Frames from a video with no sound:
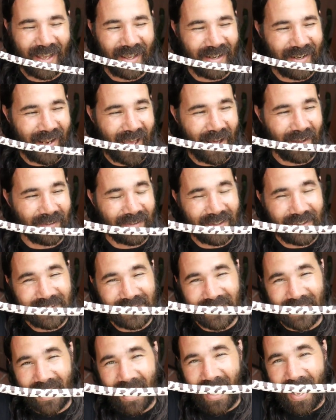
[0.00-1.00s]
Now
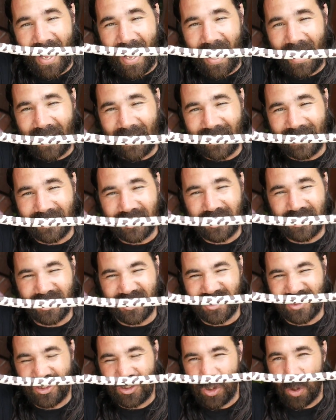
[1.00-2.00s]
this guy is
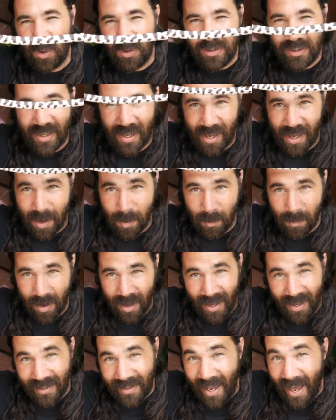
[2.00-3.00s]
just so tame.
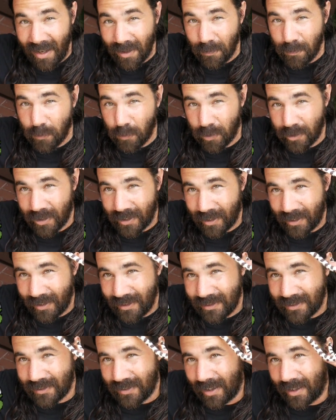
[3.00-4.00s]
California
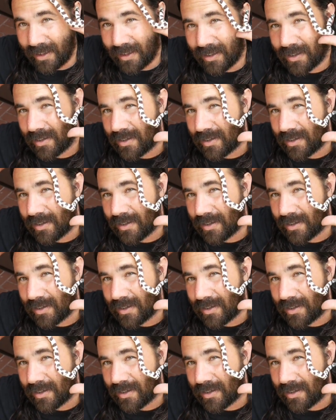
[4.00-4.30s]
kingsnake.